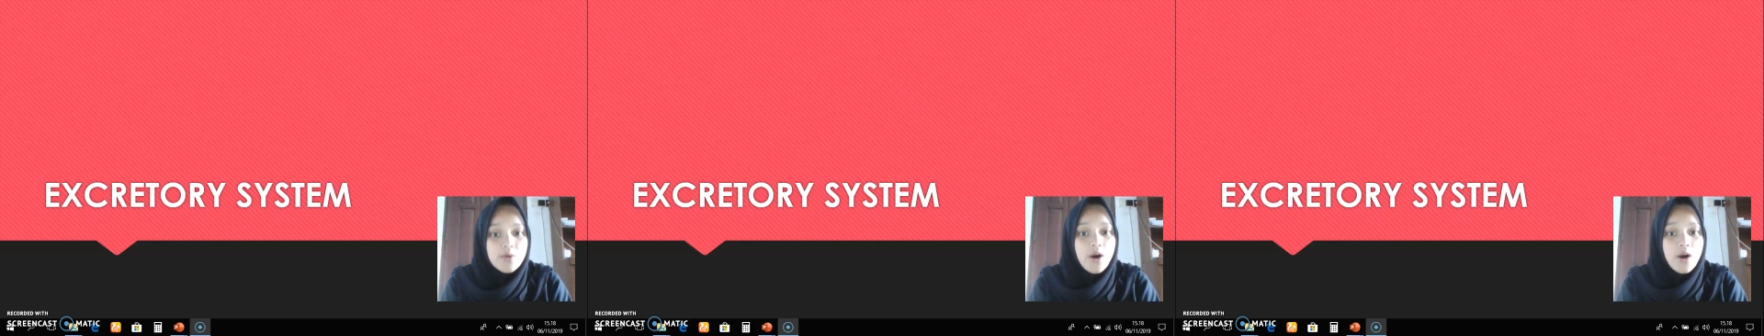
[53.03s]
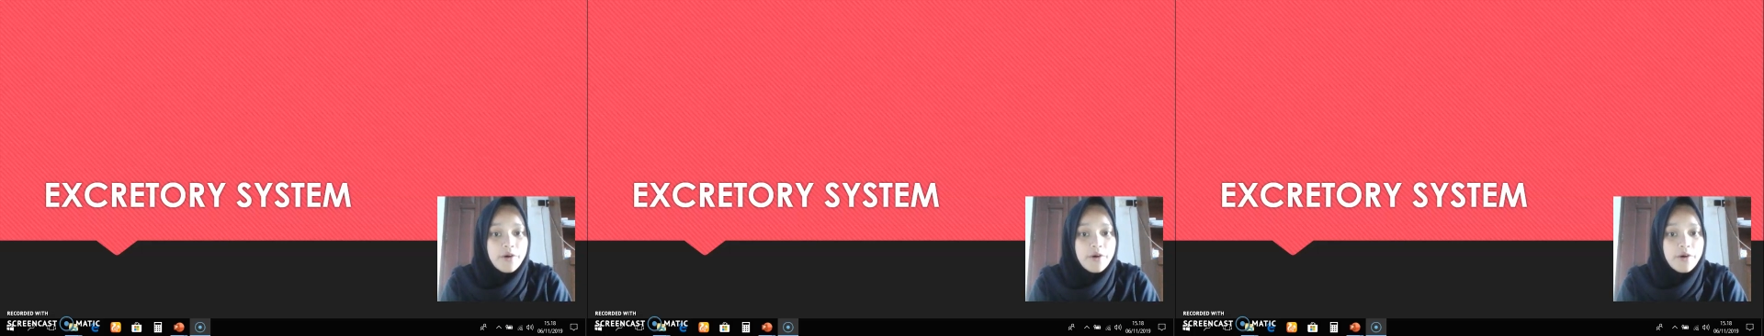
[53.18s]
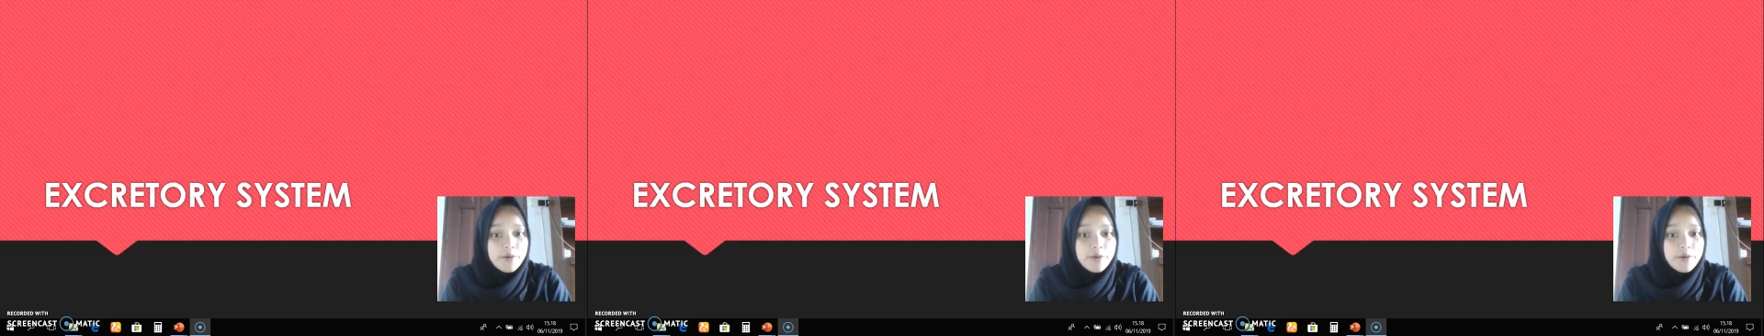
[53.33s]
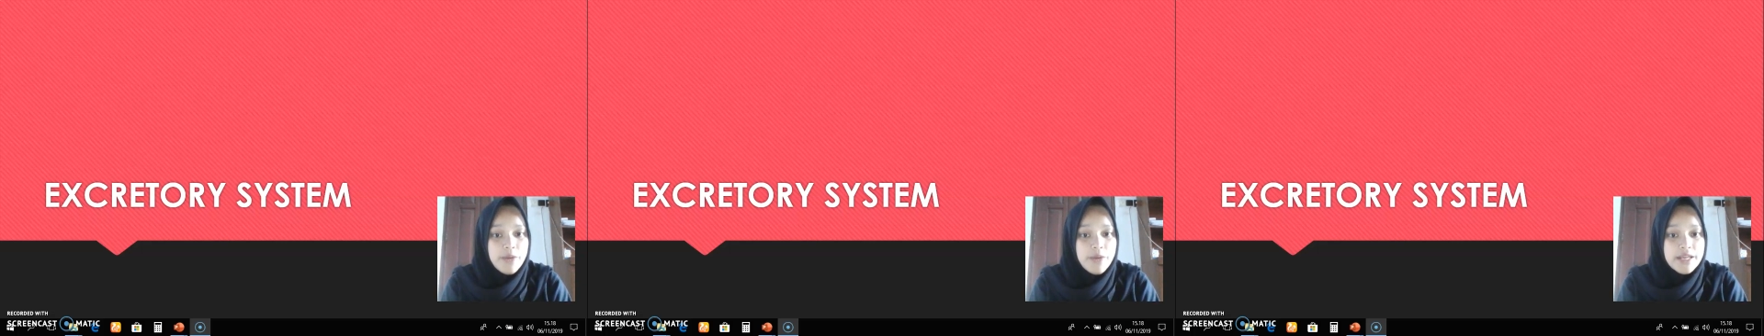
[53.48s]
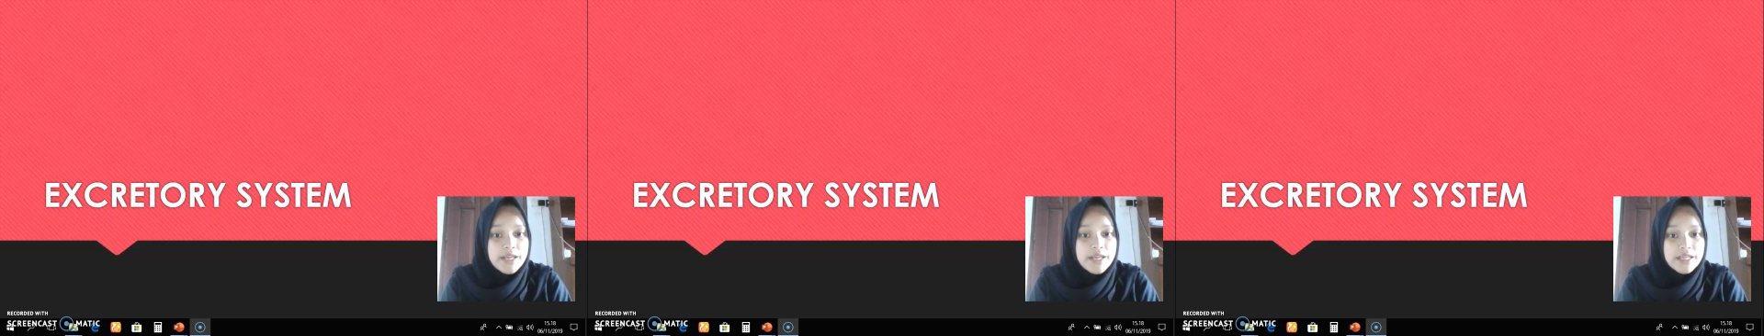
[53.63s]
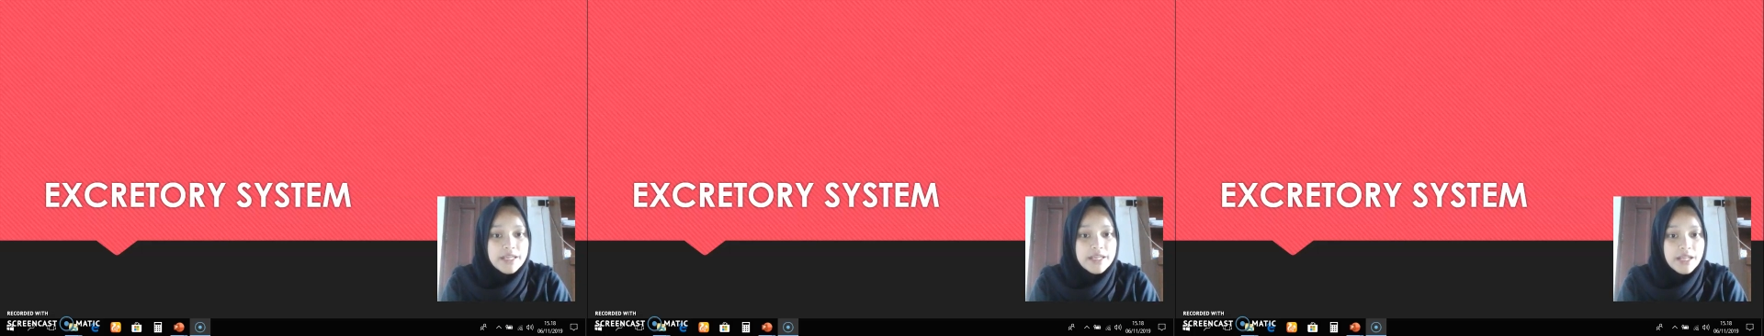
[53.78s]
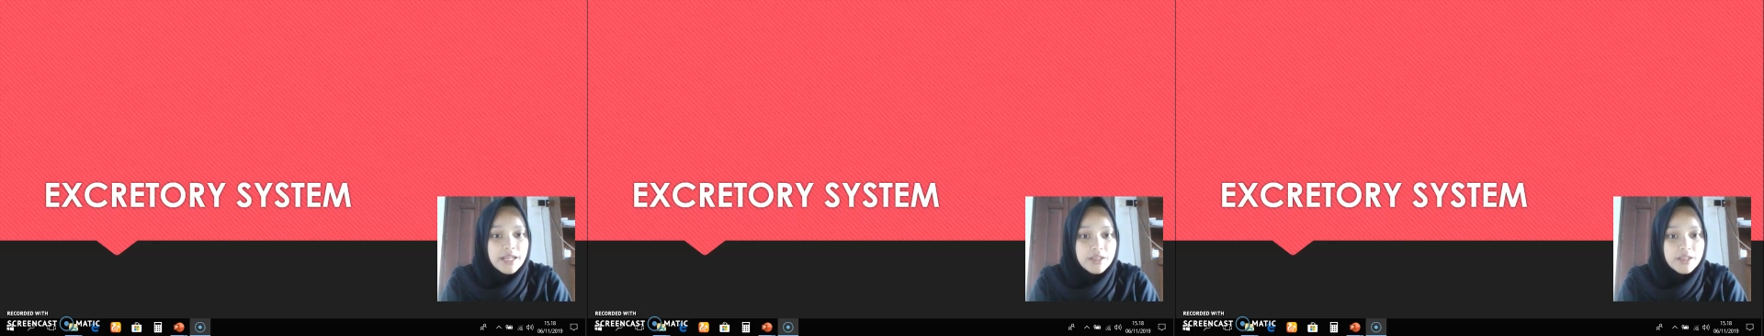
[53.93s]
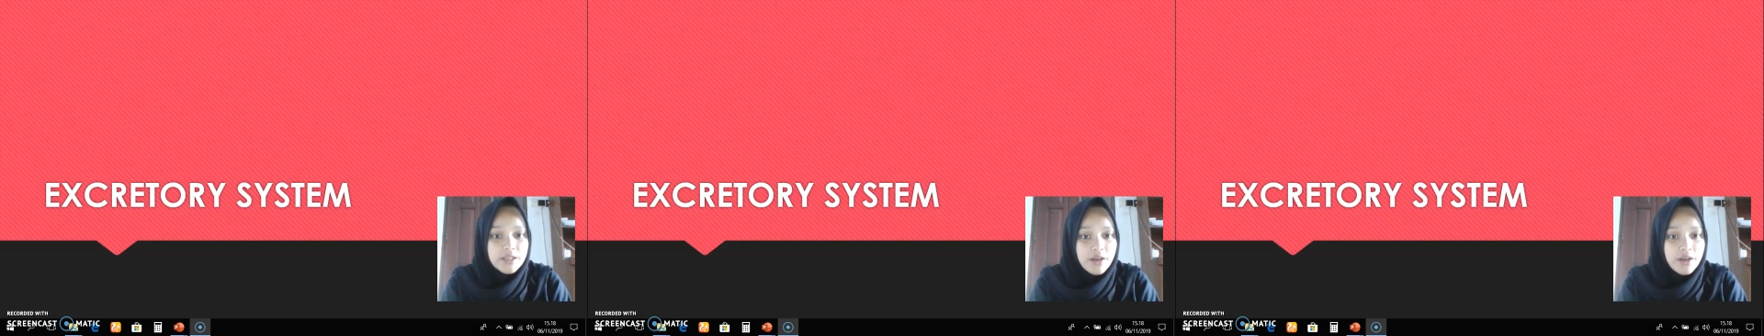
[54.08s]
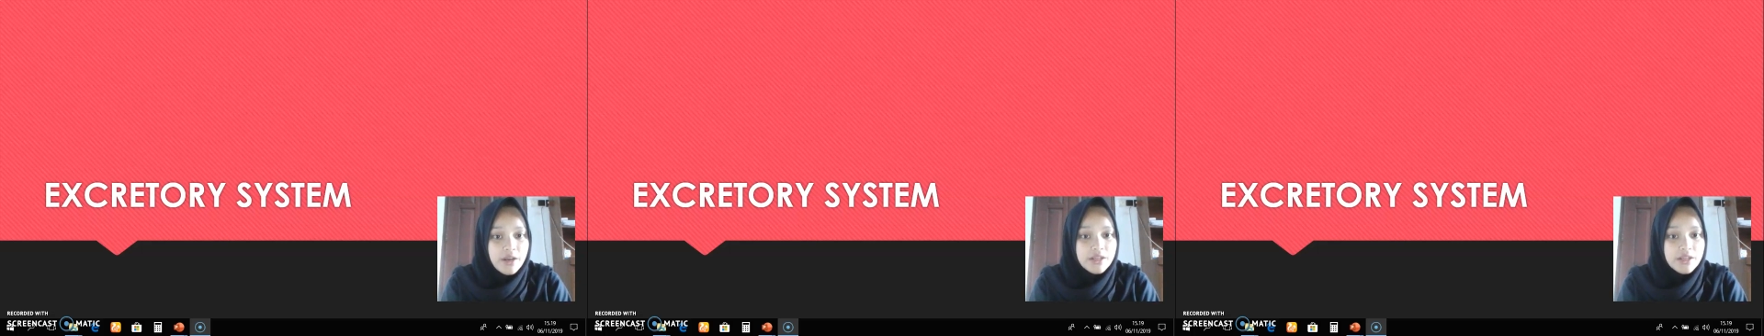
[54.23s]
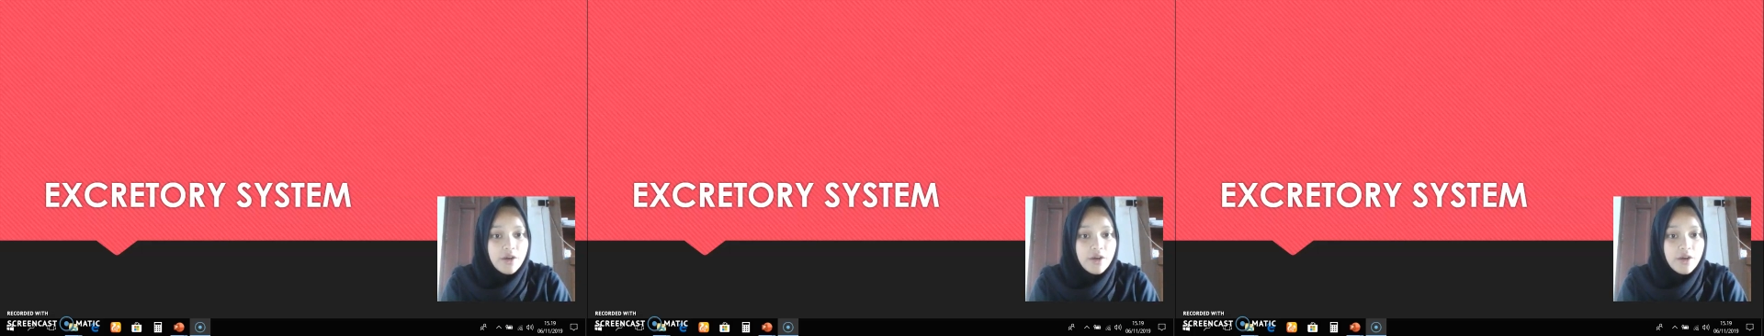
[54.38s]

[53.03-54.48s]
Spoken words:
our body gets rid